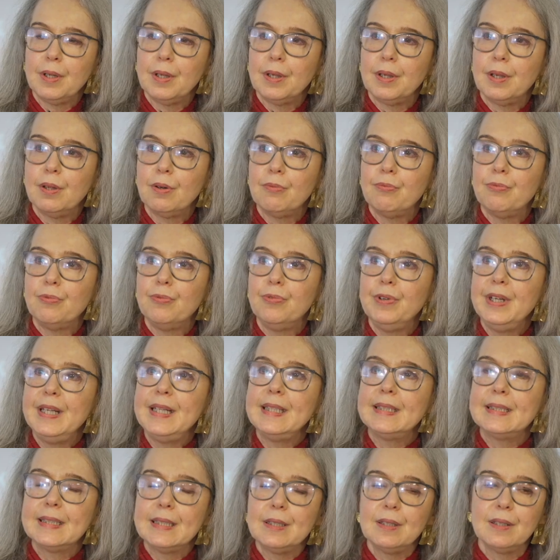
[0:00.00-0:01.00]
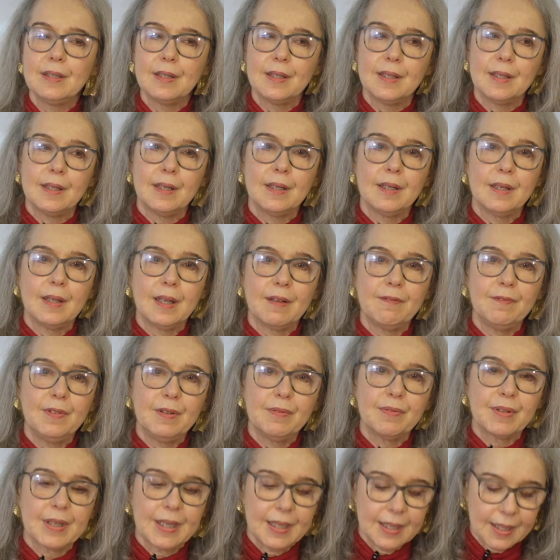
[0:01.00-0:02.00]
reason that
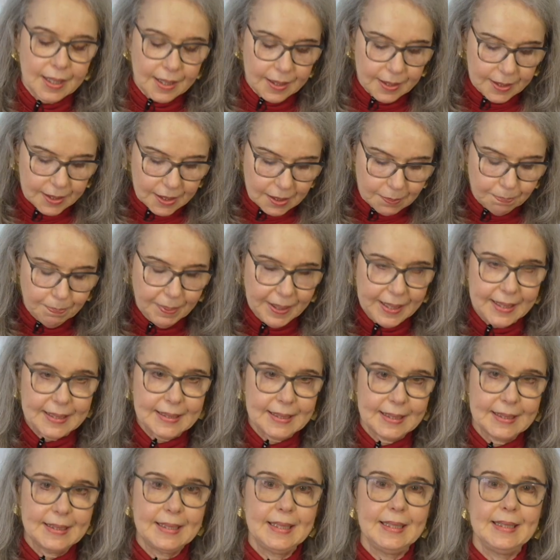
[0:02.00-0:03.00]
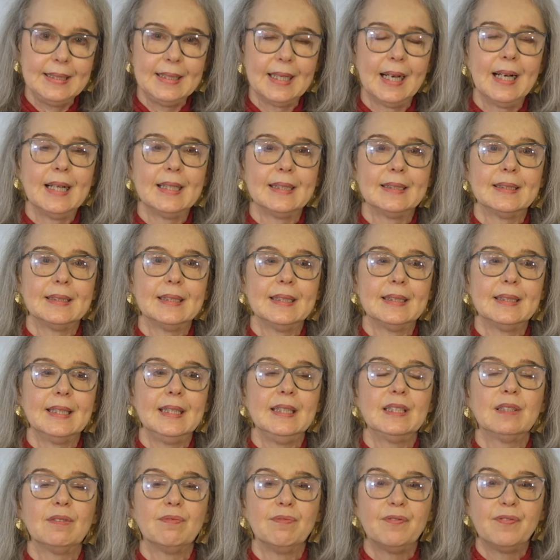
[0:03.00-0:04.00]
Vivekananda speaks as he does is
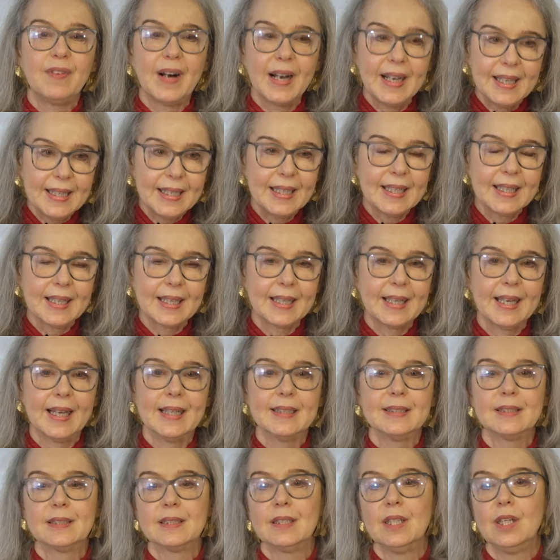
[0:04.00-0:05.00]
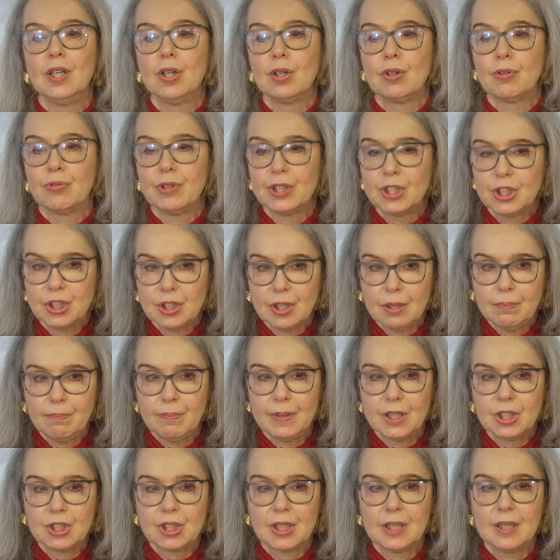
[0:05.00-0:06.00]
he's fighting against Christian
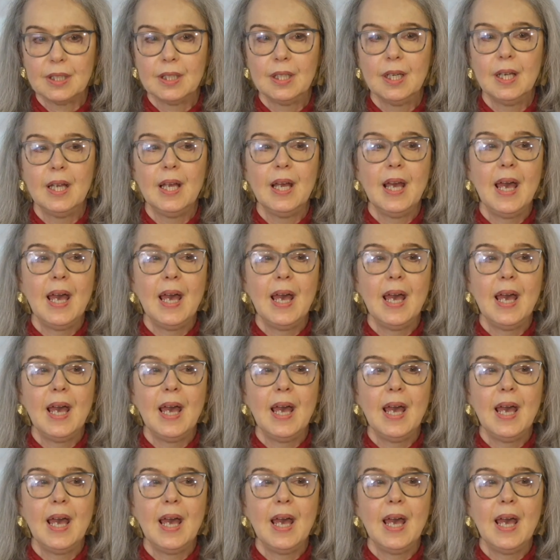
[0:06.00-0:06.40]
mission